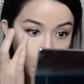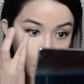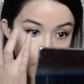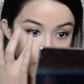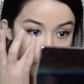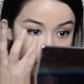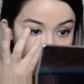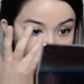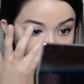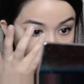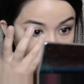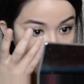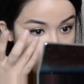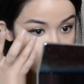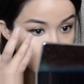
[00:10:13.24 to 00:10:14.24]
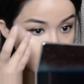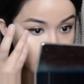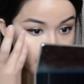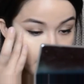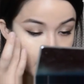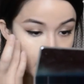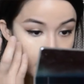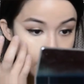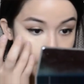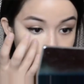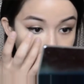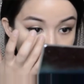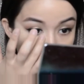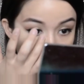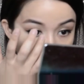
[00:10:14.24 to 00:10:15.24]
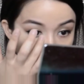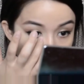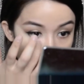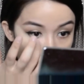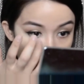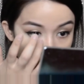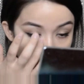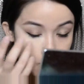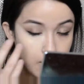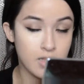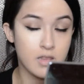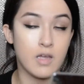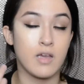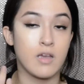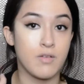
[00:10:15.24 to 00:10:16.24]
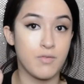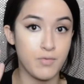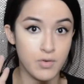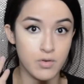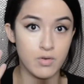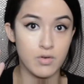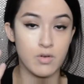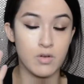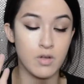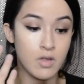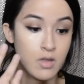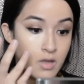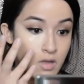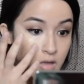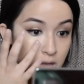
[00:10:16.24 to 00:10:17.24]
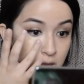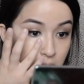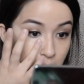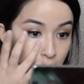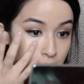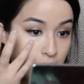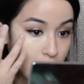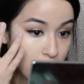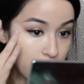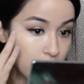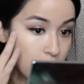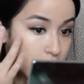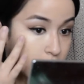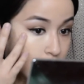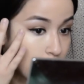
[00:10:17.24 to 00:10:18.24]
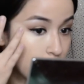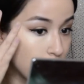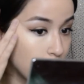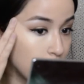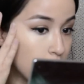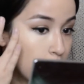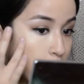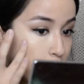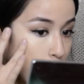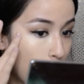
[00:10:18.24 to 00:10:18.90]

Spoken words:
because I can just feel it out. Like I can feel how even it's going on.